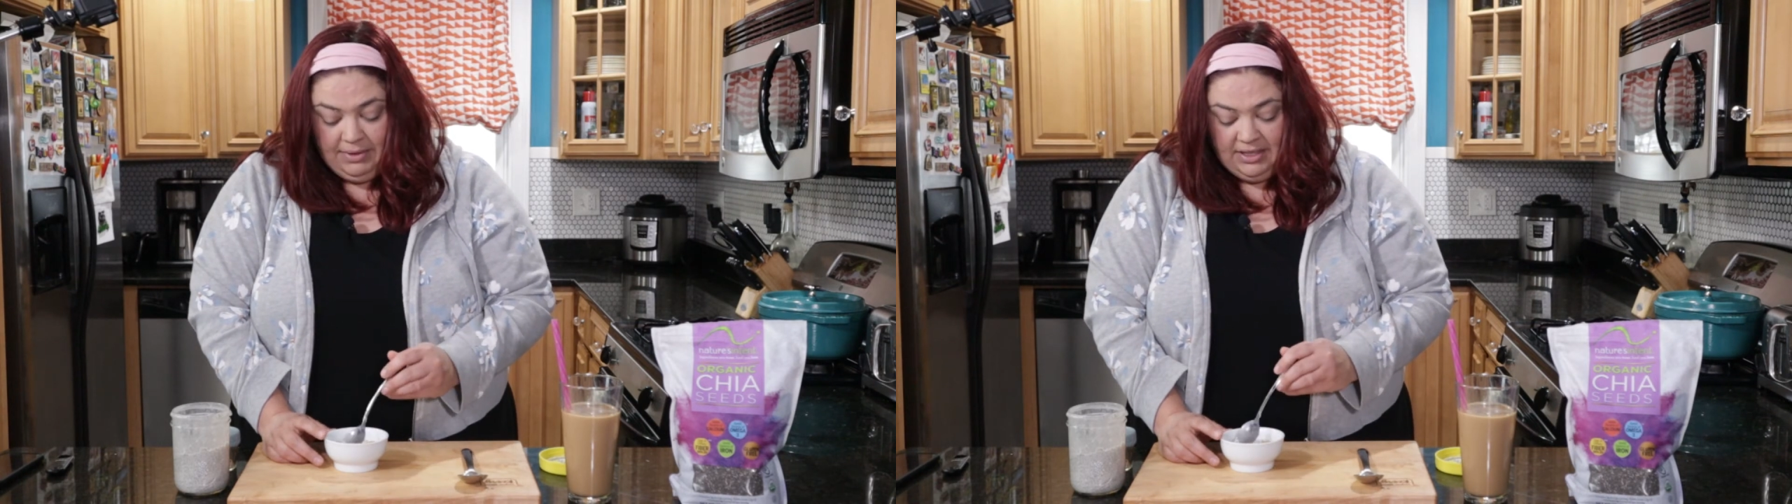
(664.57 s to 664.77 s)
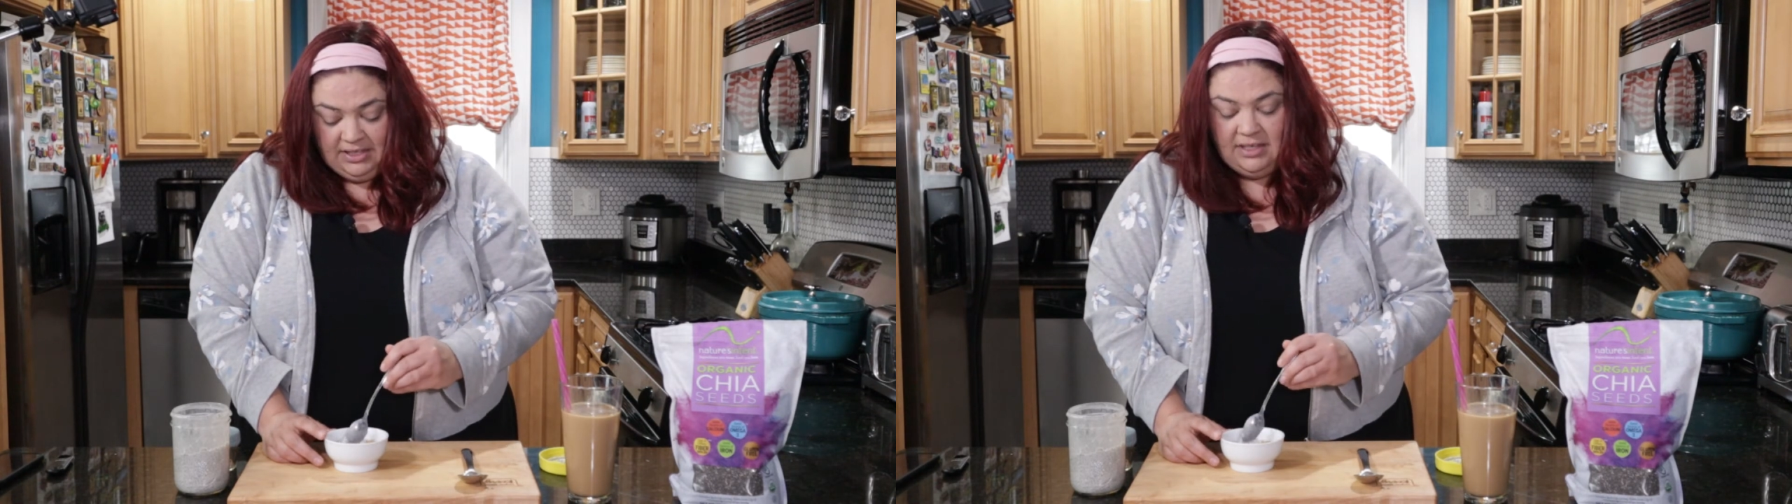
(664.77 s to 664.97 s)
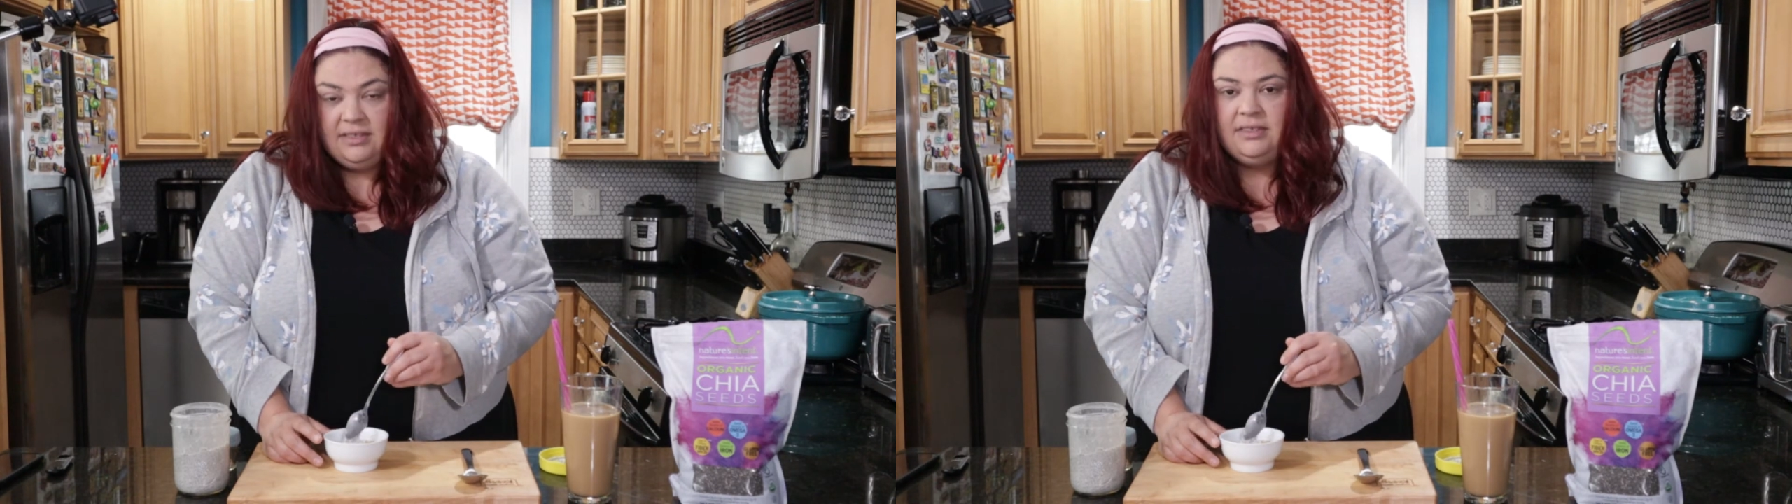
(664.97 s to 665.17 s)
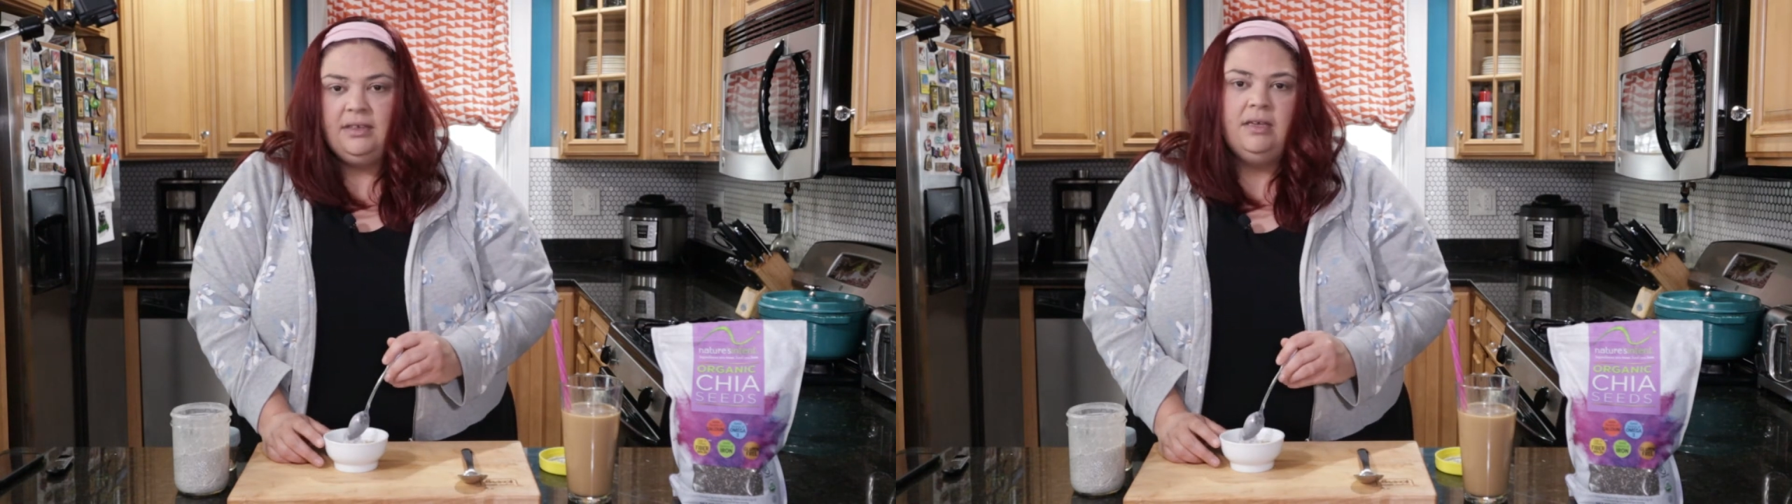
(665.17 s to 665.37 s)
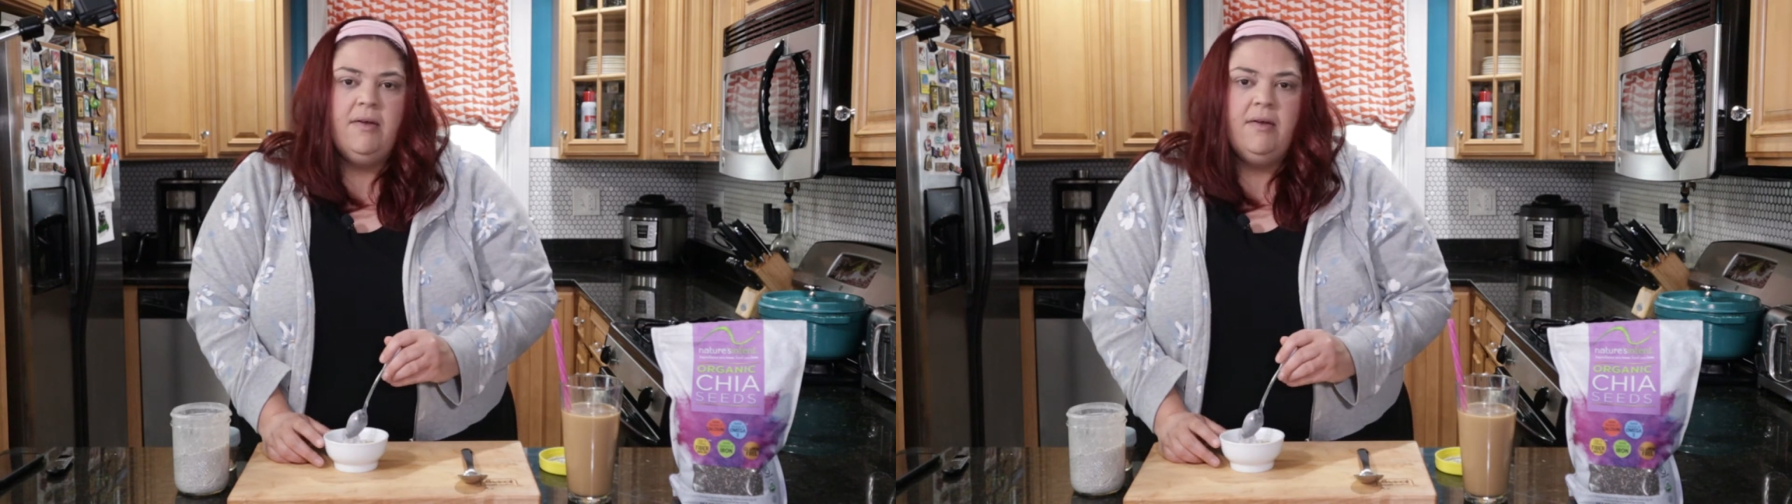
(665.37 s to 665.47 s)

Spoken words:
I mean, this is